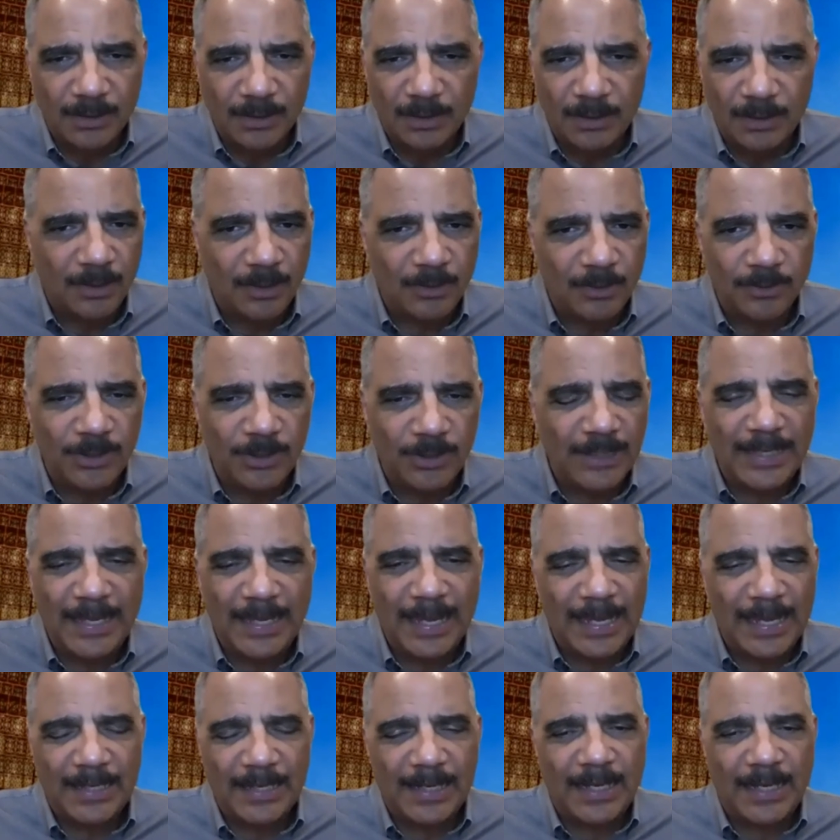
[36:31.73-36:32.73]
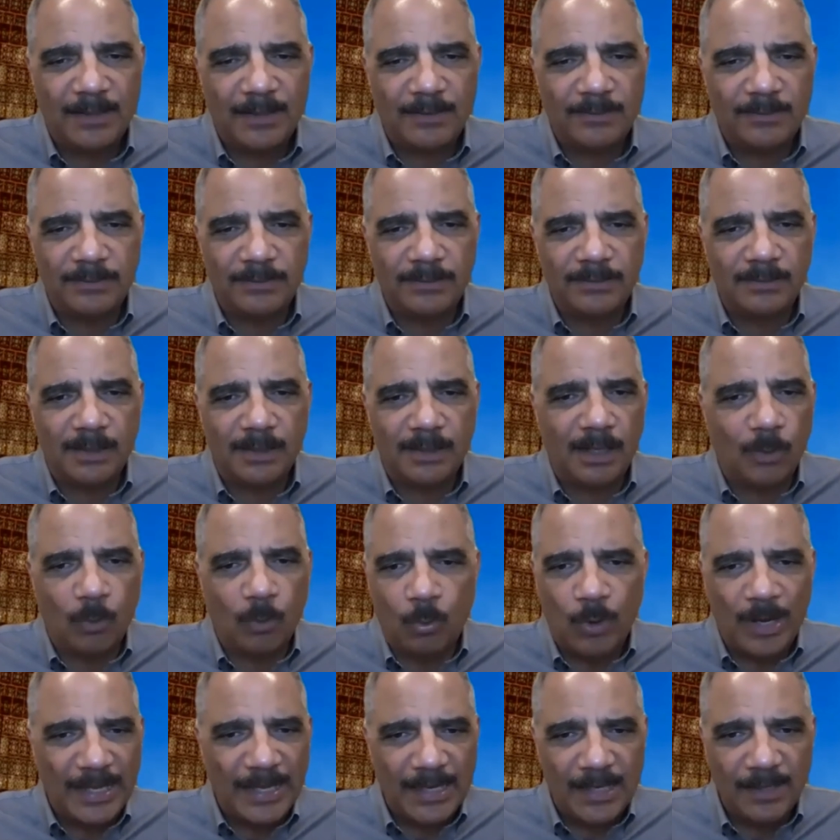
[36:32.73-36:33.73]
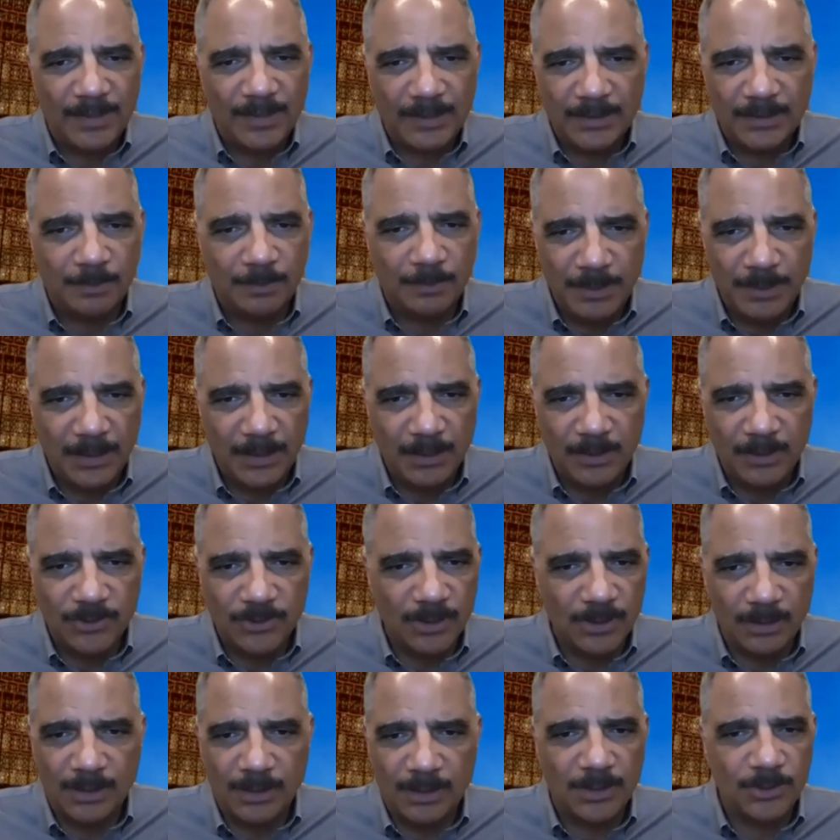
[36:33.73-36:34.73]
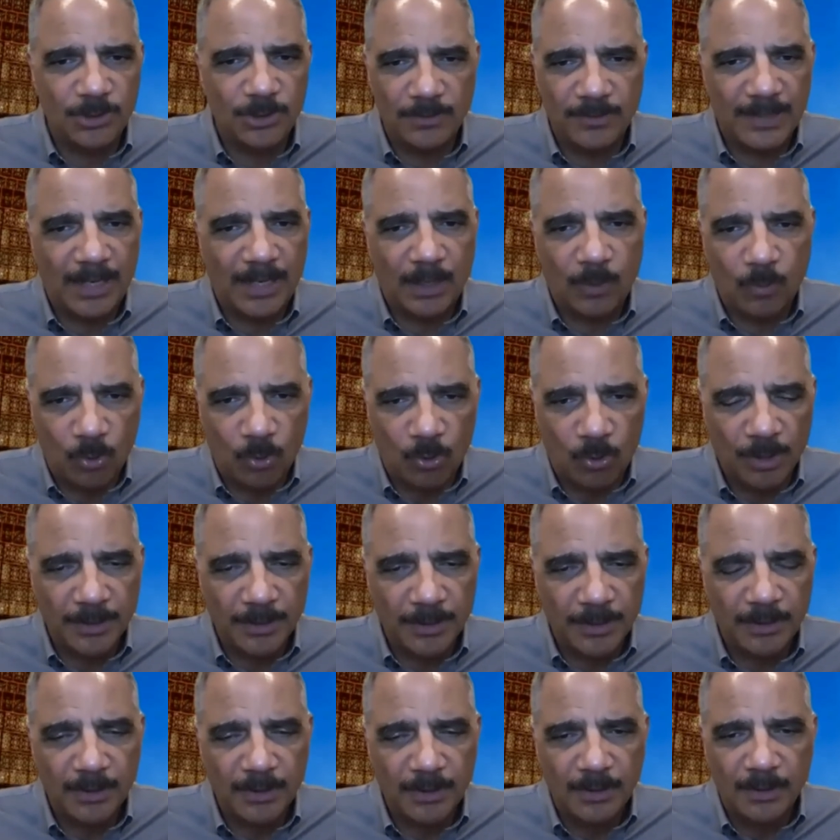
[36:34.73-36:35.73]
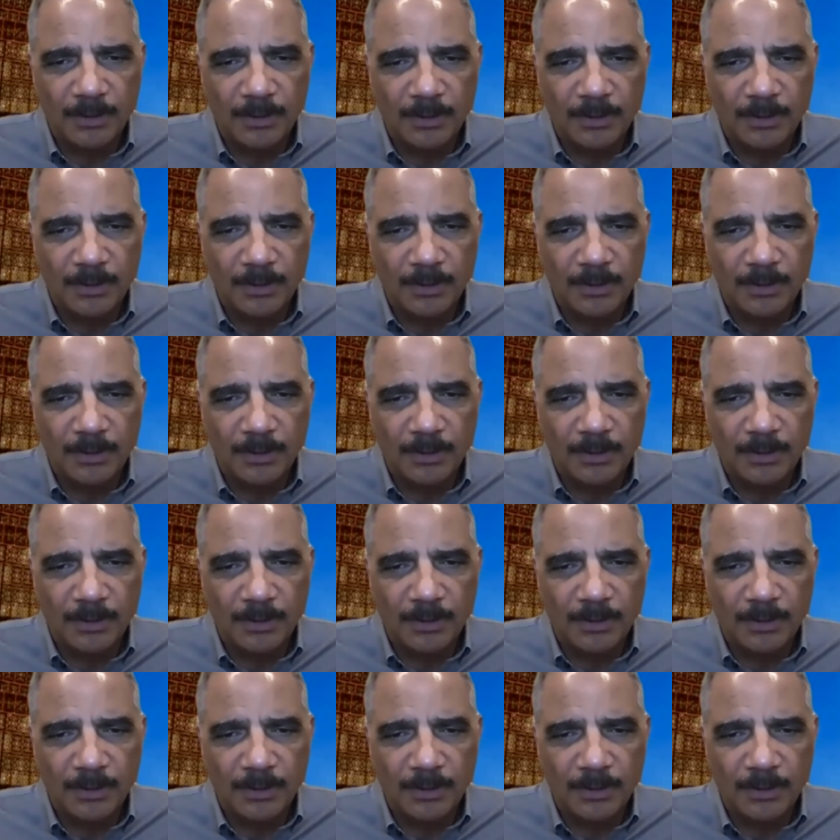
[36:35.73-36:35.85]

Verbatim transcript: You know, you can't have a wave at the beach unless you've got water.